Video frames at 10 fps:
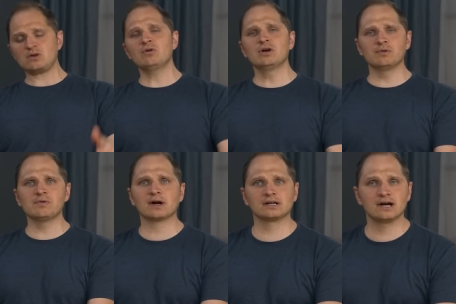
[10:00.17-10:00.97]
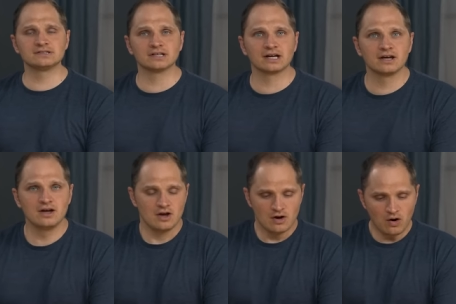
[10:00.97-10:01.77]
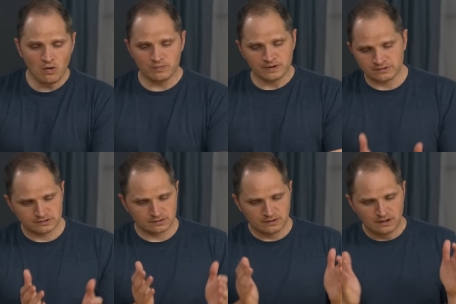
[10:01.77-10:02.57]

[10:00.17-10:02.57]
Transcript: We, we recognize like, oh, there's